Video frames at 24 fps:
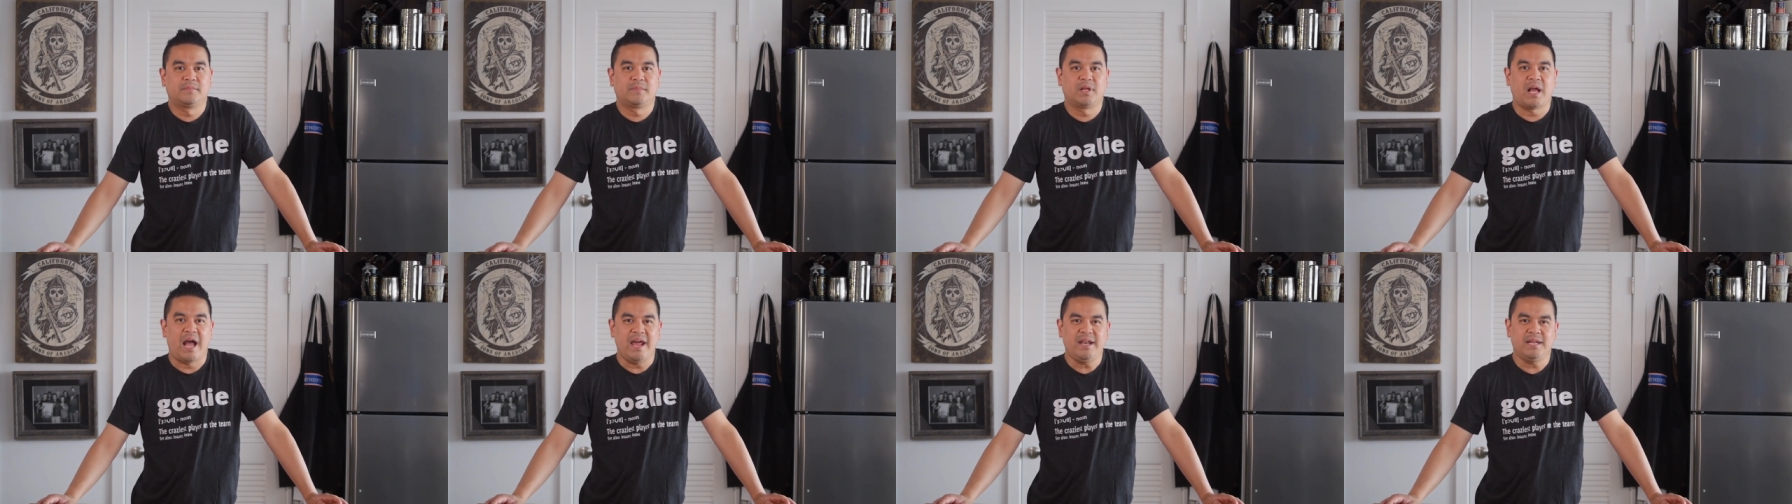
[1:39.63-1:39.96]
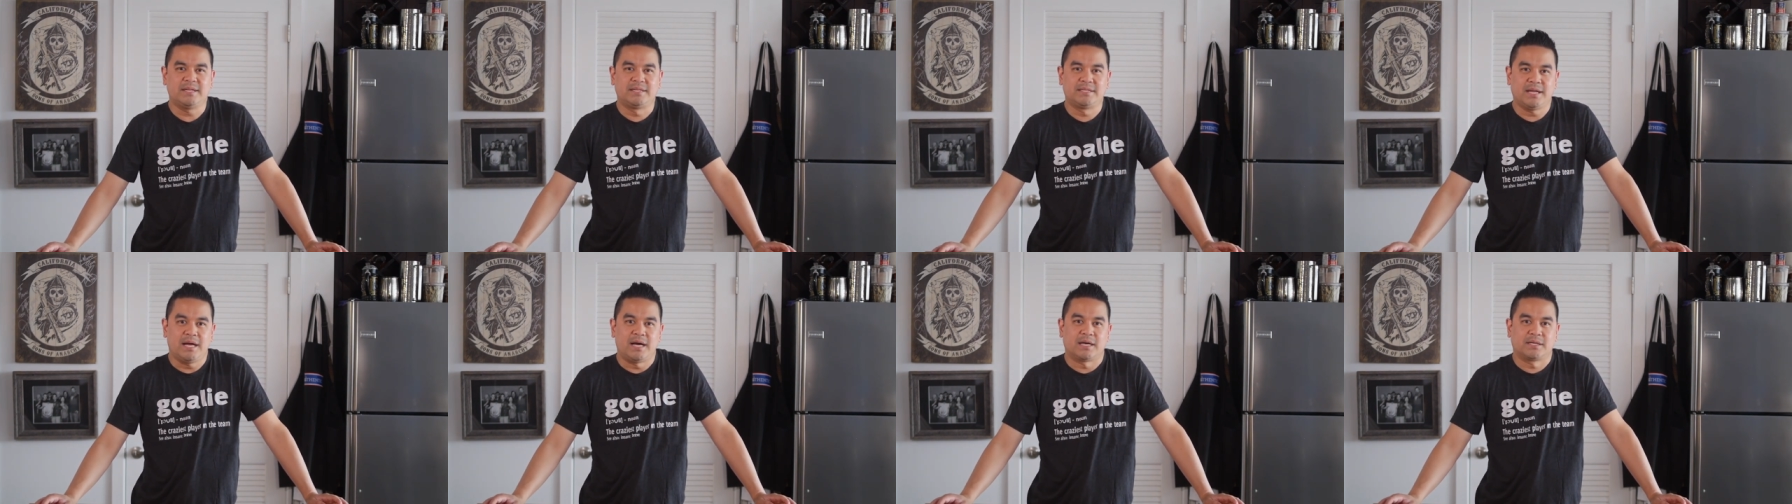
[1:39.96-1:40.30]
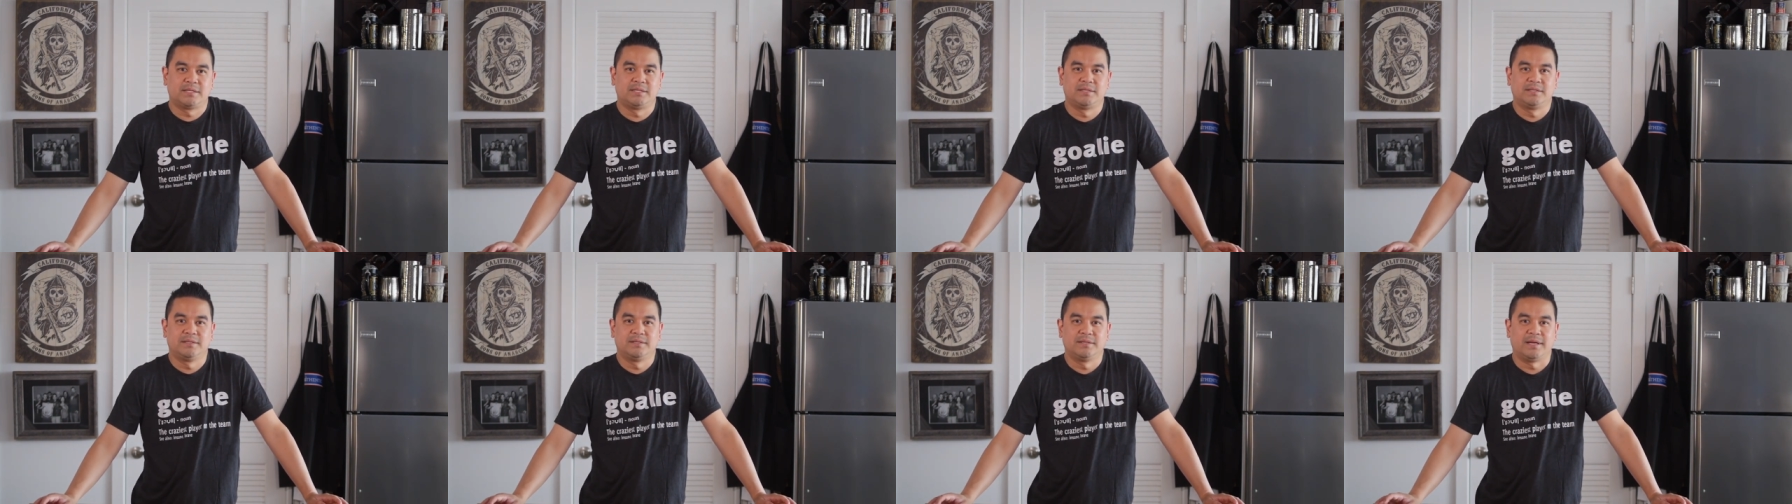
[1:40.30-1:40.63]
kind of
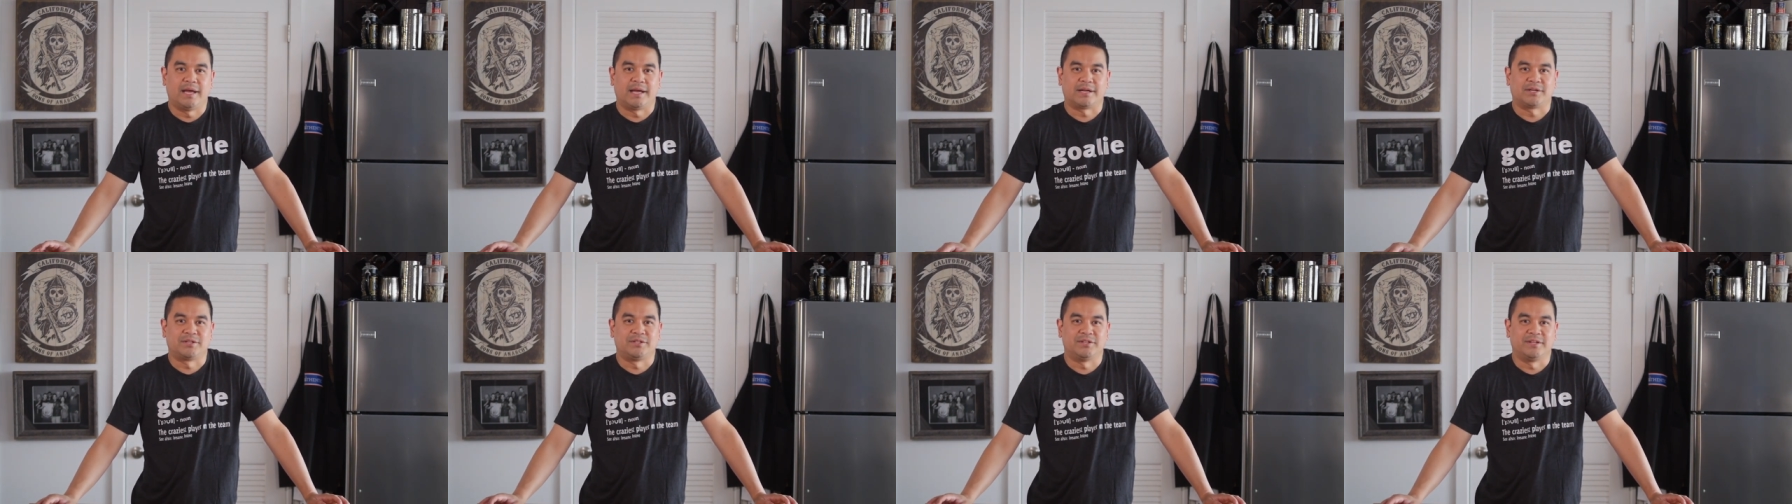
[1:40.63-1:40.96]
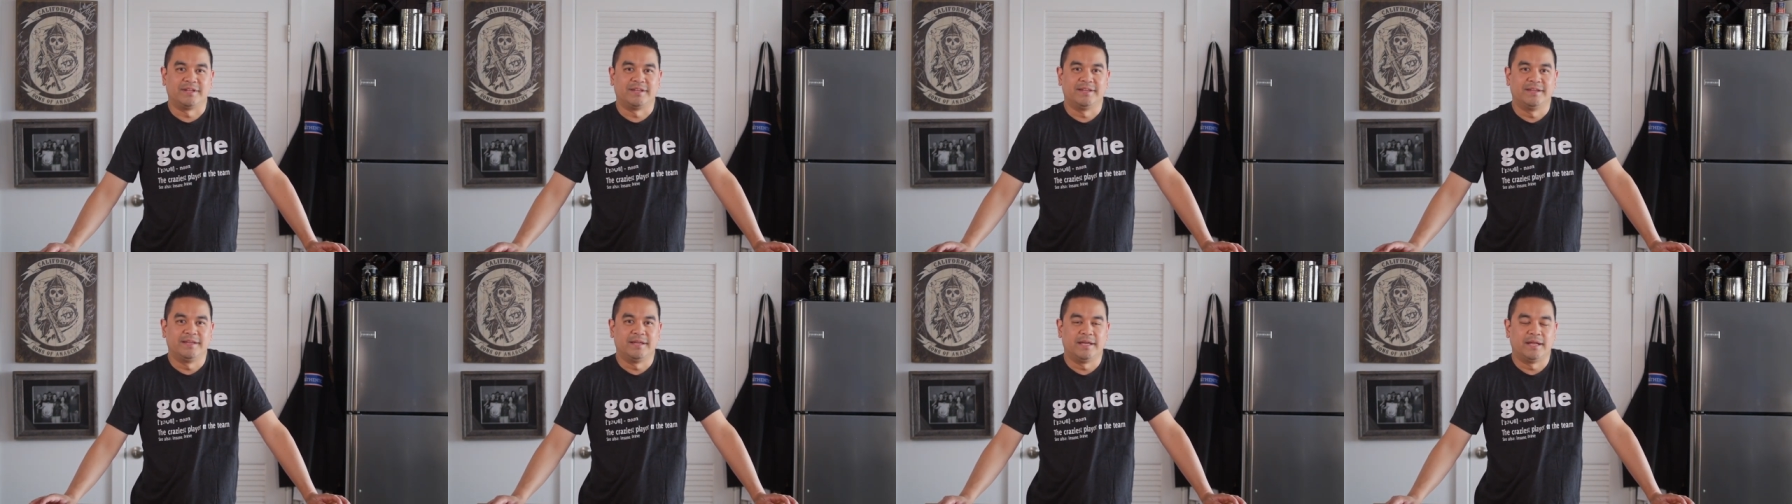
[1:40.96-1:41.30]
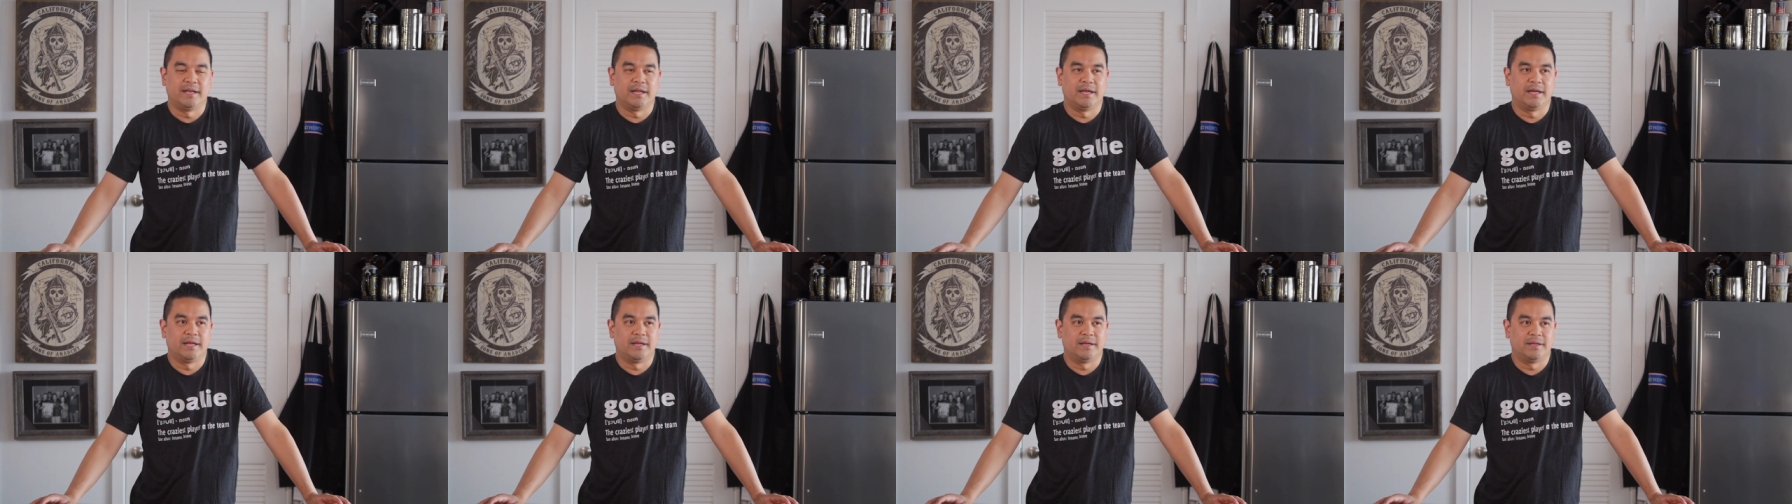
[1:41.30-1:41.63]
sucks, actually.
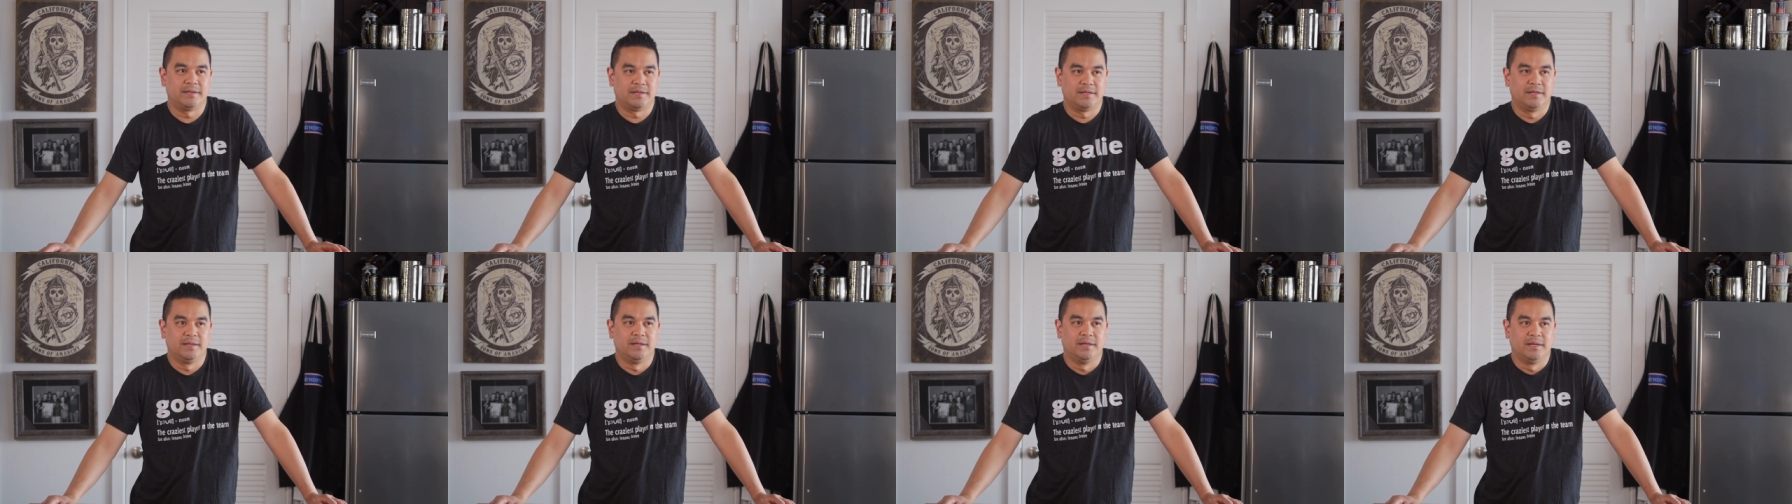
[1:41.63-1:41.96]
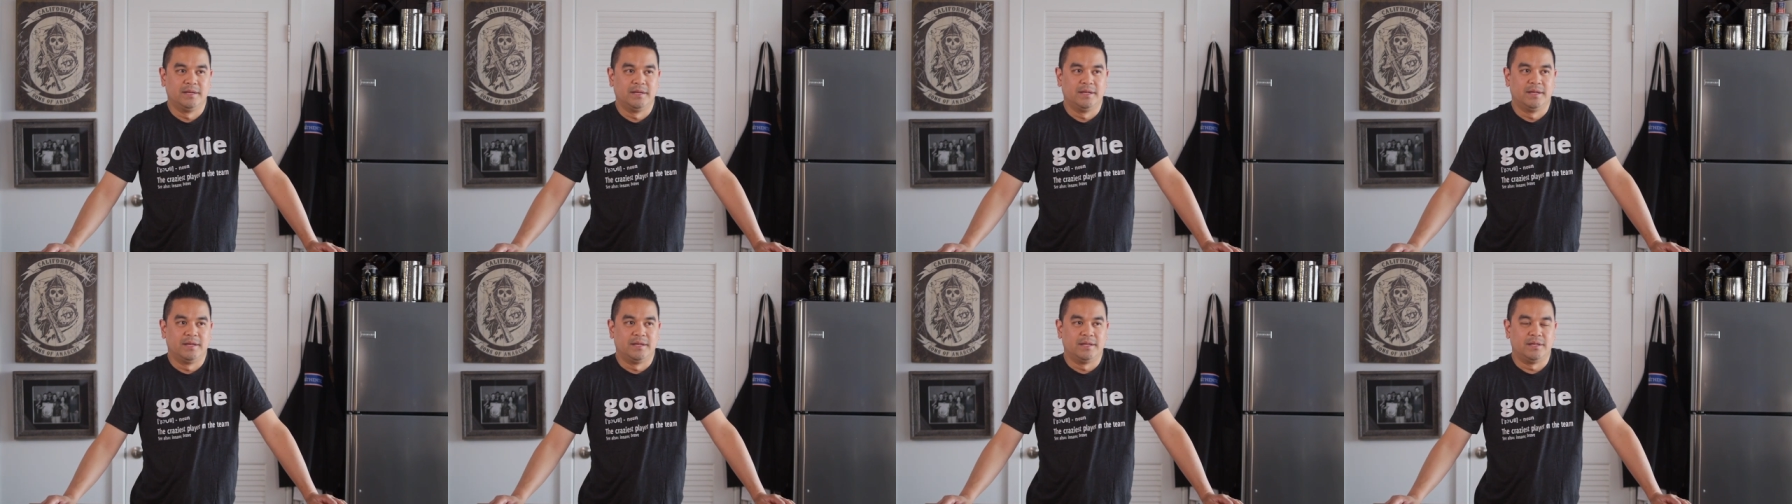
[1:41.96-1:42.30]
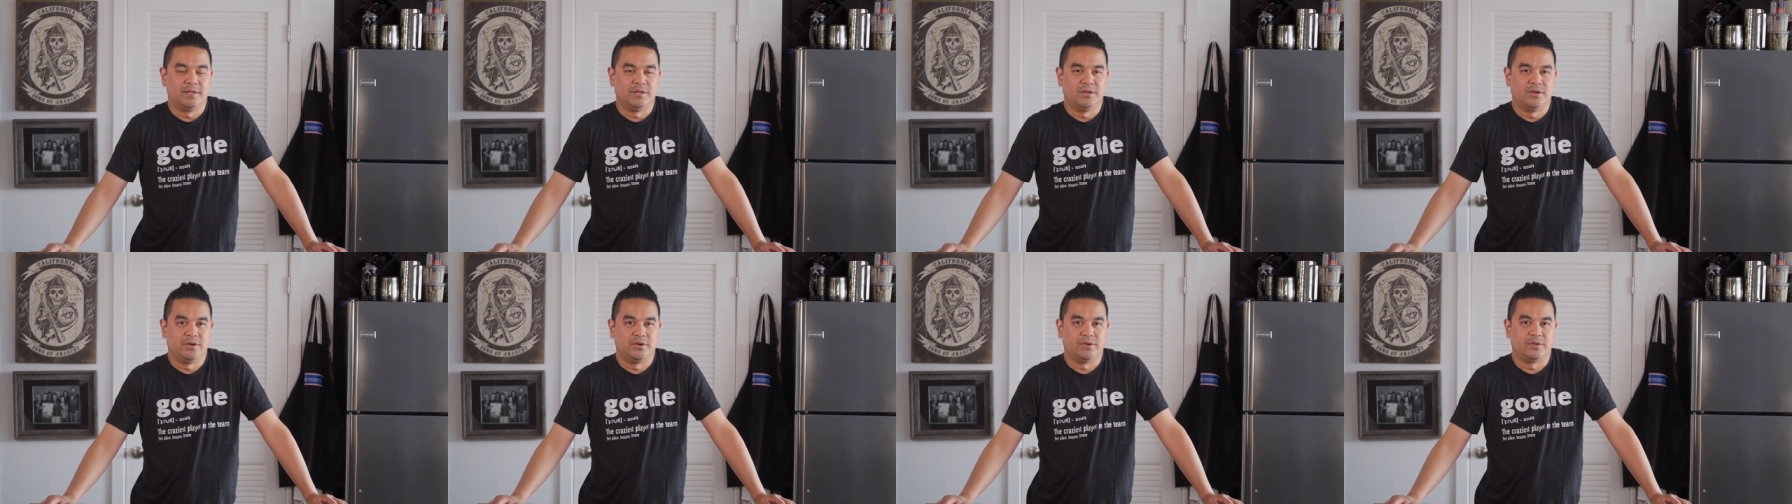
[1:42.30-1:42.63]
It, uh,
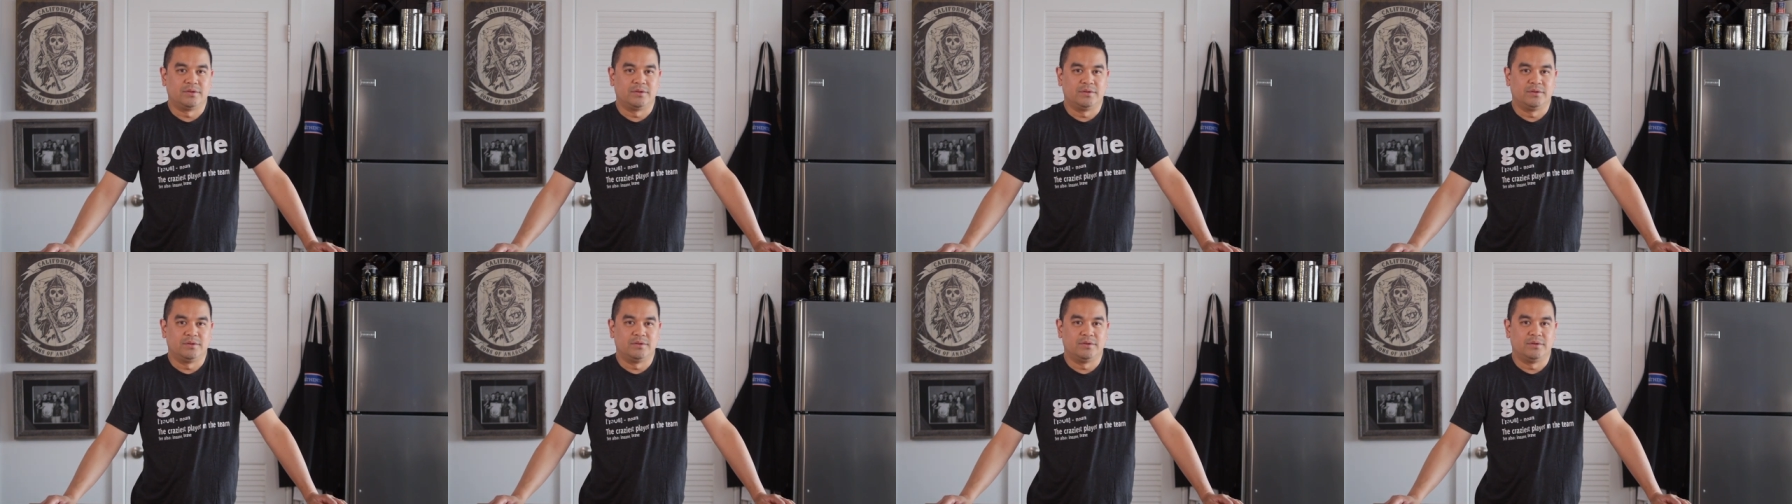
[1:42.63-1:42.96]
you're,